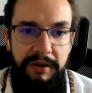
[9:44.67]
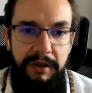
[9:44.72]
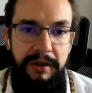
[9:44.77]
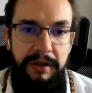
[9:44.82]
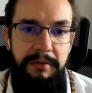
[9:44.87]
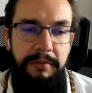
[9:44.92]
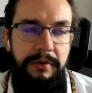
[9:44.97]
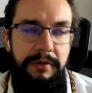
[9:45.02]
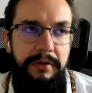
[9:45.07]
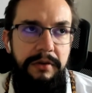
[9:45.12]

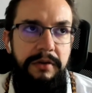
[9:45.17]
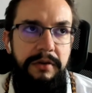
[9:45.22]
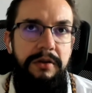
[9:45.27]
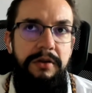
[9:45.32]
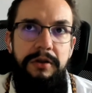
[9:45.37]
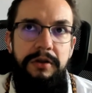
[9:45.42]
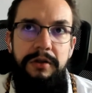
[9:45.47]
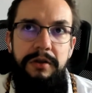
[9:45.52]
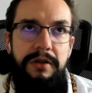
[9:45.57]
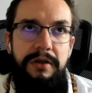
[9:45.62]
time,
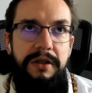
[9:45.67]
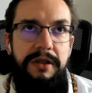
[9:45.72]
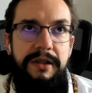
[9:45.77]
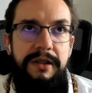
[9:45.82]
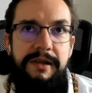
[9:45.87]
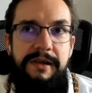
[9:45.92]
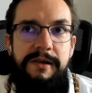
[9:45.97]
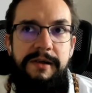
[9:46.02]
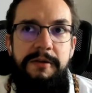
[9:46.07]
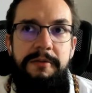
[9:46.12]

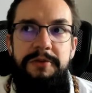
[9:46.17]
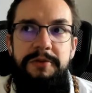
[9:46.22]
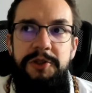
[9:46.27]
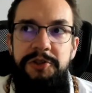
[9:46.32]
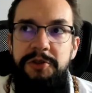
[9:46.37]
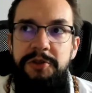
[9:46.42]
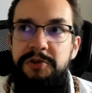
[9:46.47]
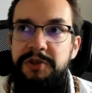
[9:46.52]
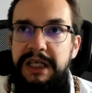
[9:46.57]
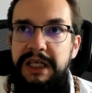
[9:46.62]

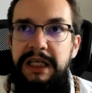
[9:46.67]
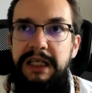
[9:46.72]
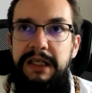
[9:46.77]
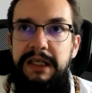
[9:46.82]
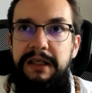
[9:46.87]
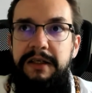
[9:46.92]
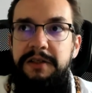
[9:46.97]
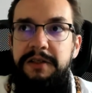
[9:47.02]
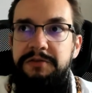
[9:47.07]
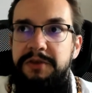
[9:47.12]
just use
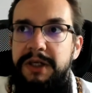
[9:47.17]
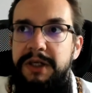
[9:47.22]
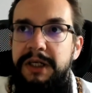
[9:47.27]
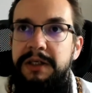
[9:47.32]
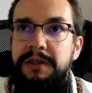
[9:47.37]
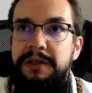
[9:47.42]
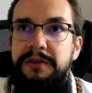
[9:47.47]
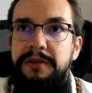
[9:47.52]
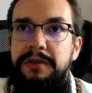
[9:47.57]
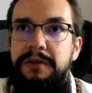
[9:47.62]
AI for
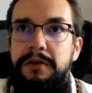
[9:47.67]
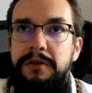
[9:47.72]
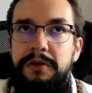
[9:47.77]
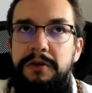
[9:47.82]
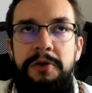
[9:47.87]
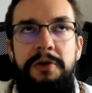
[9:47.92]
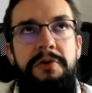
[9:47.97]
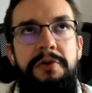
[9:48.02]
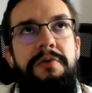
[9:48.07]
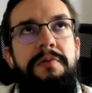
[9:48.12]
anything.